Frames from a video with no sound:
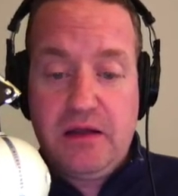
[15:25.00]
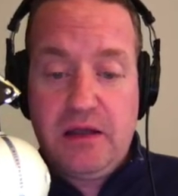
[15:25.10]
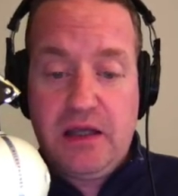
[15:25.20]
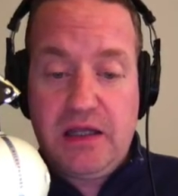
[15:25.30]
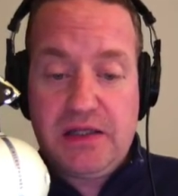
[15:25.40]

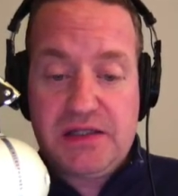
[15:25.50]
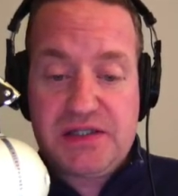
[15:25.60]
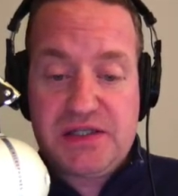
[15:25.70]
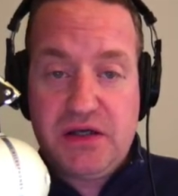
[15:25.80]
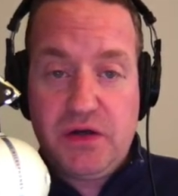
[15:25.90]
And
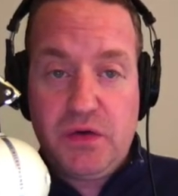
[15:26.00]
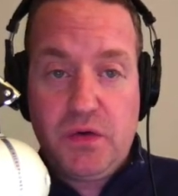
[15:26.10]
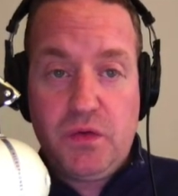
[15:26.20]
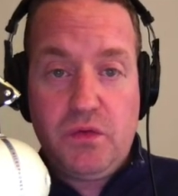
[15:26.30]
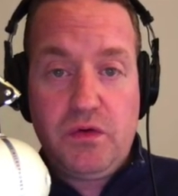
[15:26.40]

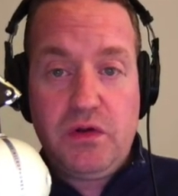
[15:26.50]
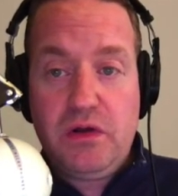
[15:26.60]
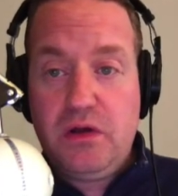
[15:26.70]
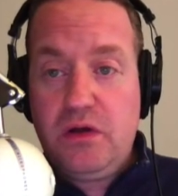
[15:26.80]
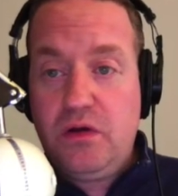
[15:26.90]
so
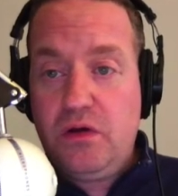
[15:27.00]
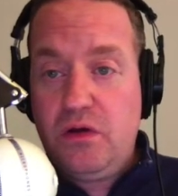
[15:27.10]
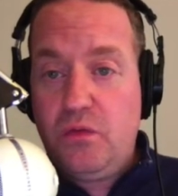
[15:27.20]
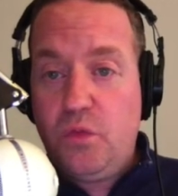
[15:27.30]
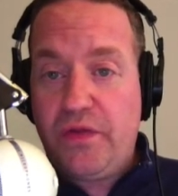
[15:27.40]

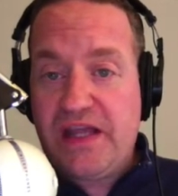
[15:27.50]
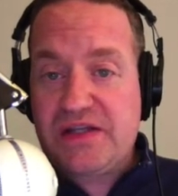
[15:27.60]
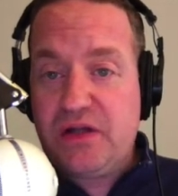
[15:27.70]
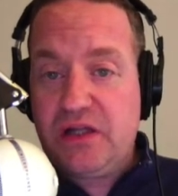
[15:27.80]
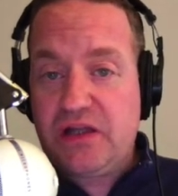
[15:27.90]
what
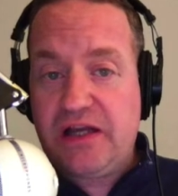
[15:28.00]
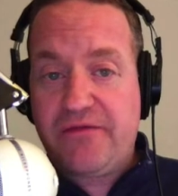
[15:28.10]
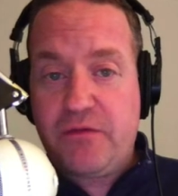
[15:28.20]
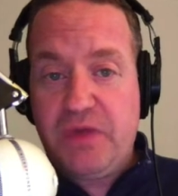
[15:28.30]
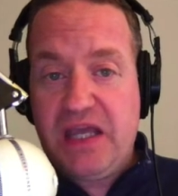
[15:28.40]
that's going to look
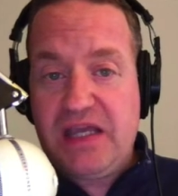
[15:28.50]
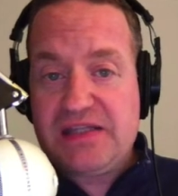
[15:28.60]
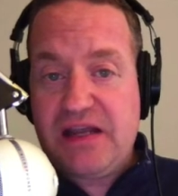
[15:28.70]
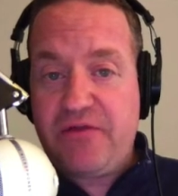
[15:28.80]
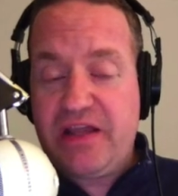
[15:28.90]
like for me
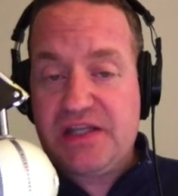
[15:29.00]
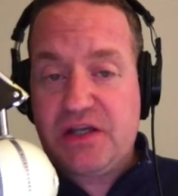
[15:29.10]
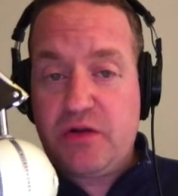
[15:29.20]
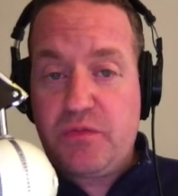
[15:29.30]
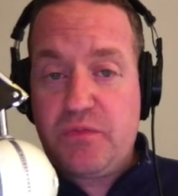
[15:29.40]
is
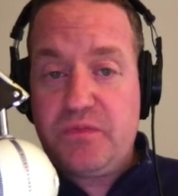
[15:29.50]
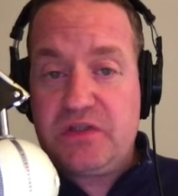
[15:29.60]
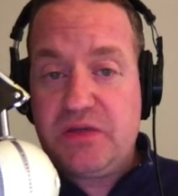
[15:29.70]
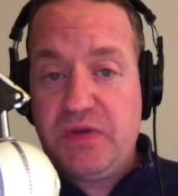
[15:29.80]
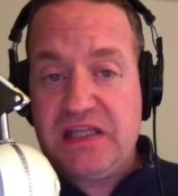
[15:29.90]
everything's going
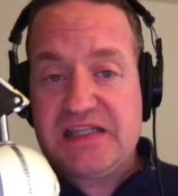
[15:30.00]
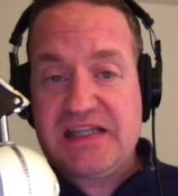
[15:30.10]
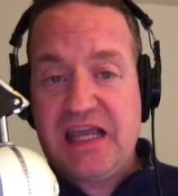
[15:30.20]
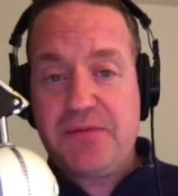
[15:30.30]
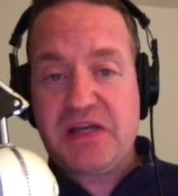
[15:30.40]
to be the
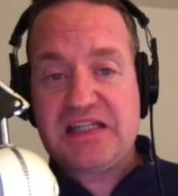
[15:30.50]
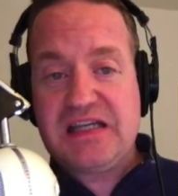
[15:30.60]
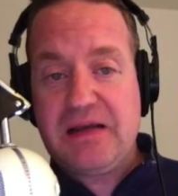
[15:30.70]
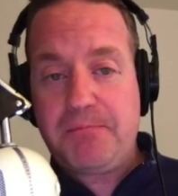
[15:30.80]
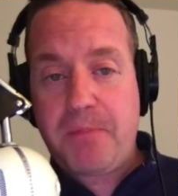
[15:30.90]
same,
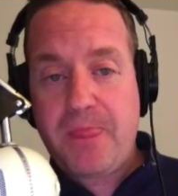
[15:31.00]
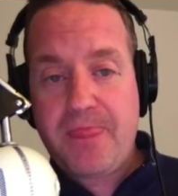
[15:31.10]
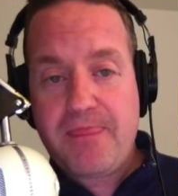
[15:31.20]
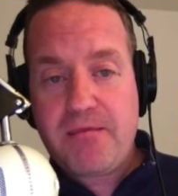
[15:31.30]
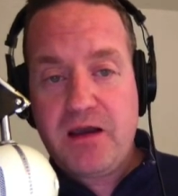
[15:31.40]
except
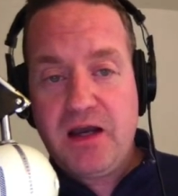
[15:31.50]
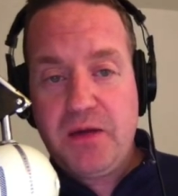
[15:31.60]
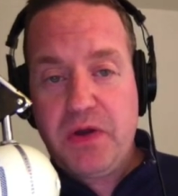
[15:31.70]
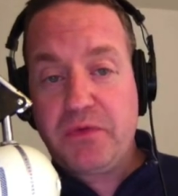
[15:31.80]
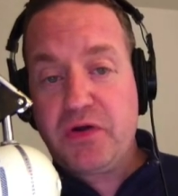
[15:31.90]

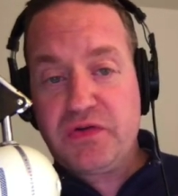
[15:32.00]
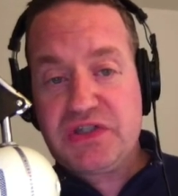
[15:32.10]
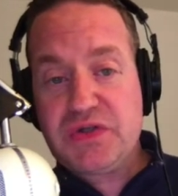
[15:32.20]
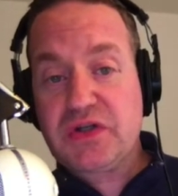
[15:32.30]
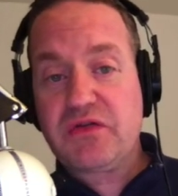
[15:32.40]
I'm going
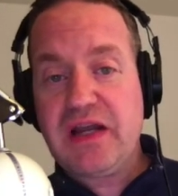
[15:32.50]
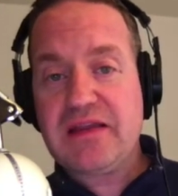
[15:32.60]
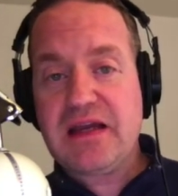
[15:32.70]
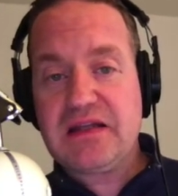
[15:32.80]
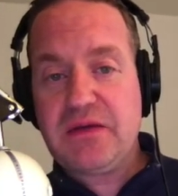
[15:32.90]
to
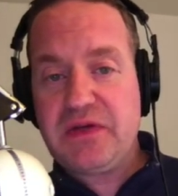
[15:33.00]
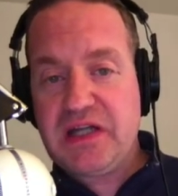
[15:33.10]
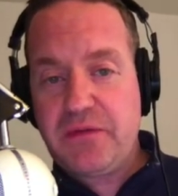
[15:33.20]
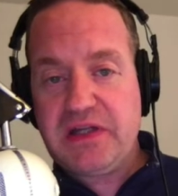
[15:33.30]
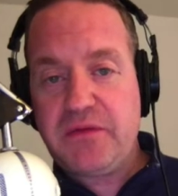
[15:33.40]
create that
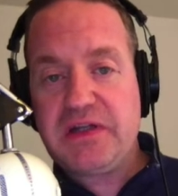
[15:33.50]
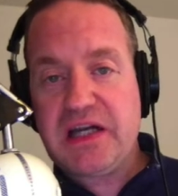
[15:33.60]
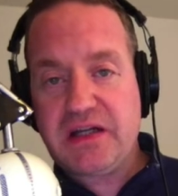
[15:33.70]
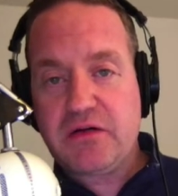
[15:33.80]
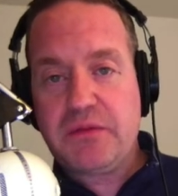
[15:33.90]

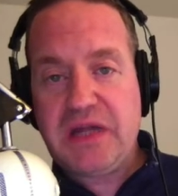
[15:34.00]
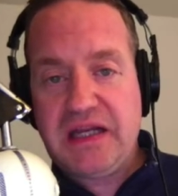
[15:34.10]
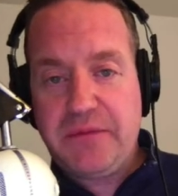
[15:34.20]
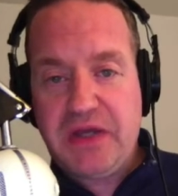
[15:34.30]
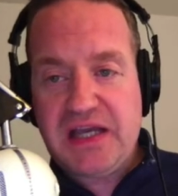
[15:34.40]

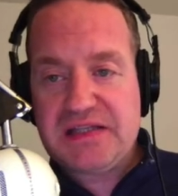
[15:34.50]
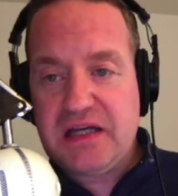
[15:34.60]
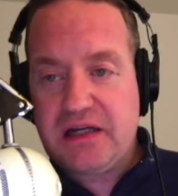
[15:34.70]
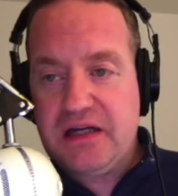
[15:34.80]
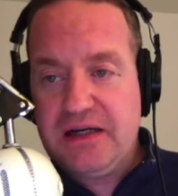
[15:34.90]

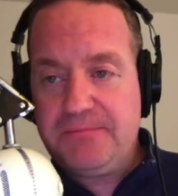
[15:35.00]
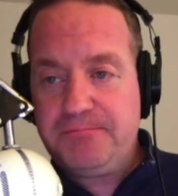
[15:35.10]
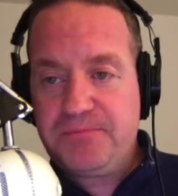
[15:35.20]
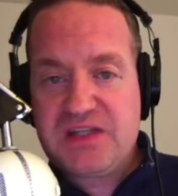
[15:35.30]
www.encryptaws.com.